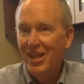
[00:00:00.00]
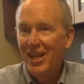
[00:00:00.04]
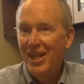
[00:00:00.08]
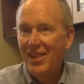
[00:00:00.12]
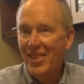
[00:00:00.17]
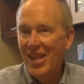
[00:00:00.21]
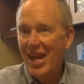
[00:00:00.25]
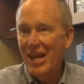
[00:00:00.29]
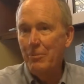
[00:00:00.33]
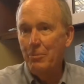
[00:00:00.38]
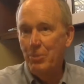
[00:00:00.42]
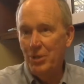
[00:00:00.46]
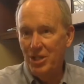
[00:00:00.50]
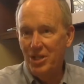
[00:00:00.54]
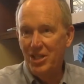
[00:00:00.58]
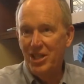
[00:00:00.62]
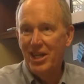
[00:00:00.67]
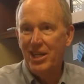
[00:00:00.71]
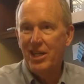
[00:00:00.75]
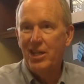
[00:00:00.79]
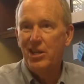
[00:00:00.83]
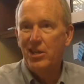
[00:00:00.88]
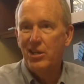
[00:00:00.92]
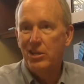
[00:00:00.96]
that
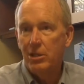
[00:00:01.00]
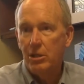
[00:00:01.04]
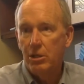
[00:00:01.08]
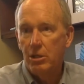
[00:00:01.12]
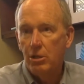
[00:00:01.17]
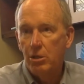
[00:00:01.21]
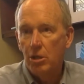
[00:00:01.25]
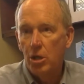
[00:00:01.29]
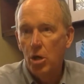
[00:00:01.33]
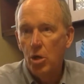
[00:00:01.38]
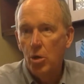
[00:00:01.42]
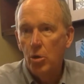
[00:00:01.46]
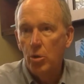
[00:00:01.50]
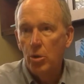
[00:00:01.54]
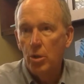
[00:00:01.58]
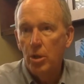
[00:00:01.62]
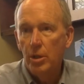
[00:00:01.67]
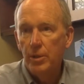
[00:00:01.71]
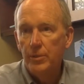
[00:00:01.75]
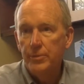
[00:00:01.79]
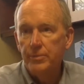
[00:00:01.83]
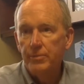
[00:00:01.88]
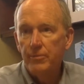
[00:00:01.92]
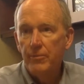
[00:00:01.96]
particular goal,